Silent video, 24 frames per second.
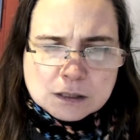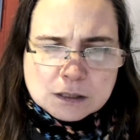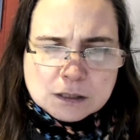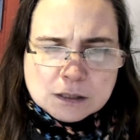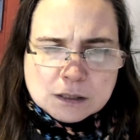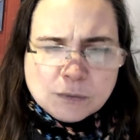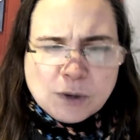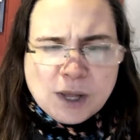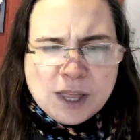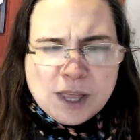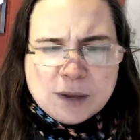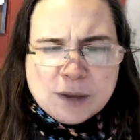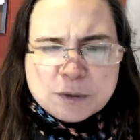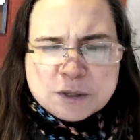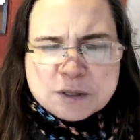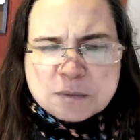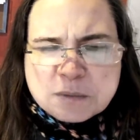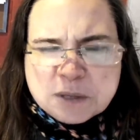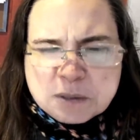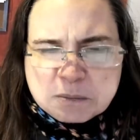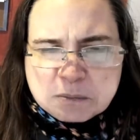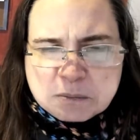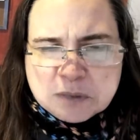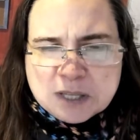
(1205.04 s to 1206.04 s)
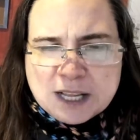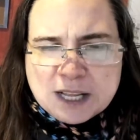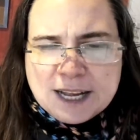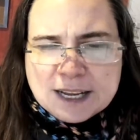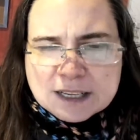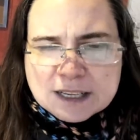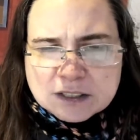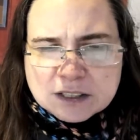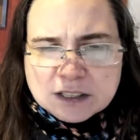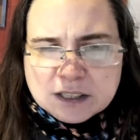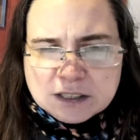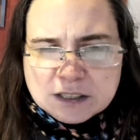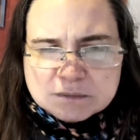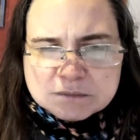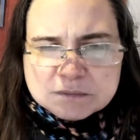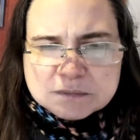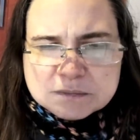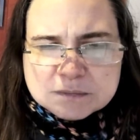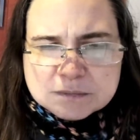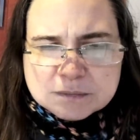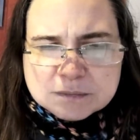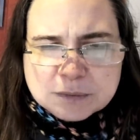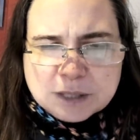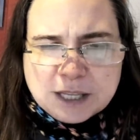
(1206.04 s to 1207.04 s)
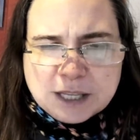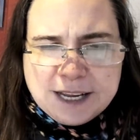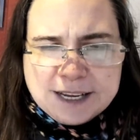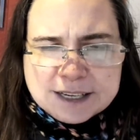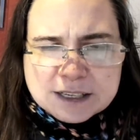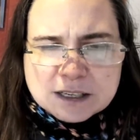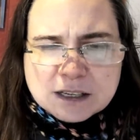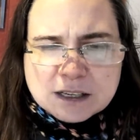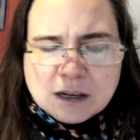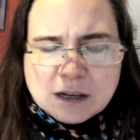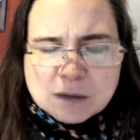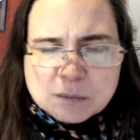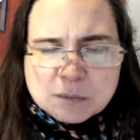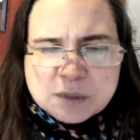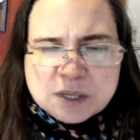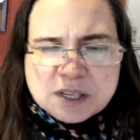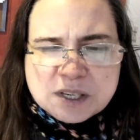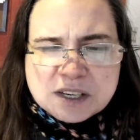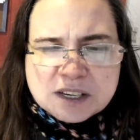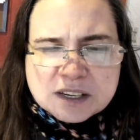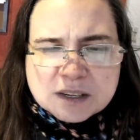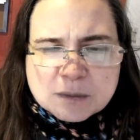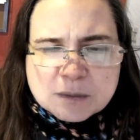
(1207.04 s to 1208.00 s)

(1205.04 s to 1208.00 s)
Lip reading: Well, that was a bit black comedic,